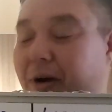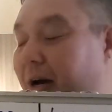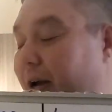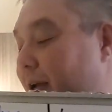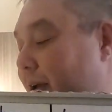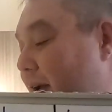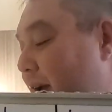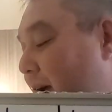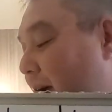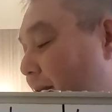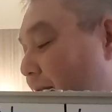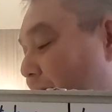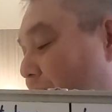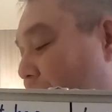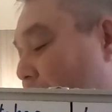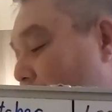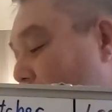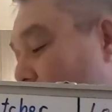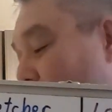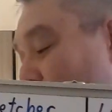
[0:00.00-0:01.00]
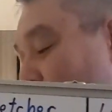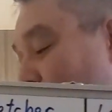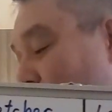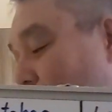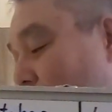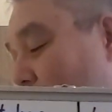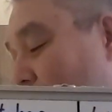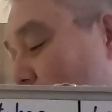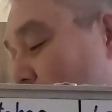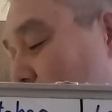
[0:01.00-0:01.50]
Icon fight
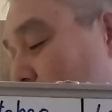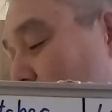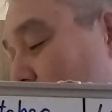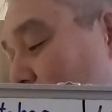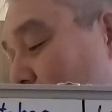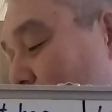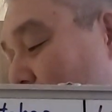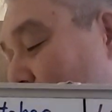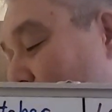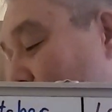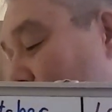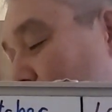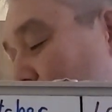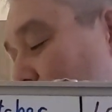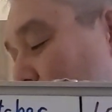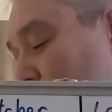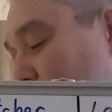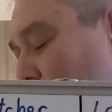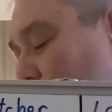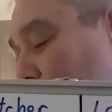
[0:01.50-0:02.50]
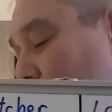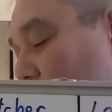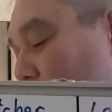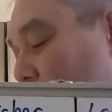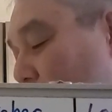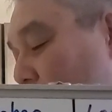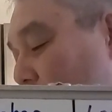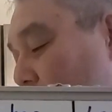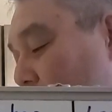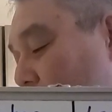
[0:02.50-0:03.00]
fighting, or something
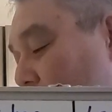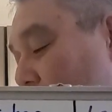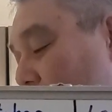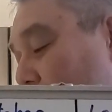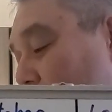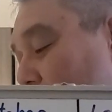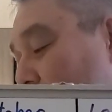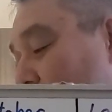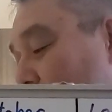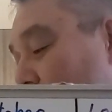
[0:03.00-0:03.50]
like that.